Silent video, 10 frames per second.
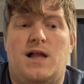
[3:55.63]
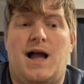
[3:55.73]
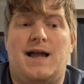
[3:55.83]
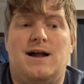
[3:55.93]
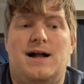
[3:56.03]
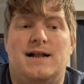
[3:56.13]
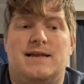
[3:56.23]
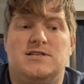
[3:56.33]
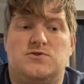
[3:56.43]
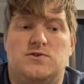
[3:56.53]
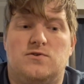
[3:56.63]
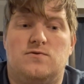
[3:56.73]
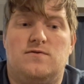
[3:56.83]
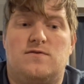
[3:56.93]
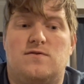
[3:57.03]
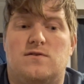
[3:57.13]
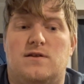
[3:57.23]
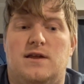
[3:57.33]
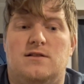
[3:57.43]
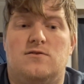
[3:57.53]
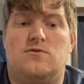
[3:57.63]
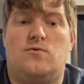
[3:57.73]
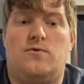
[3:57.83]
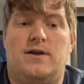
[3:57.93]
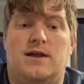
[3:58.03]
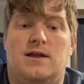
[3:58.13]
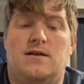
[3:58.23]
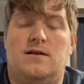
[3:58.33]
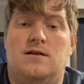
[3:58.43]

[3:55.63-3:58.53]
I got introduced into doing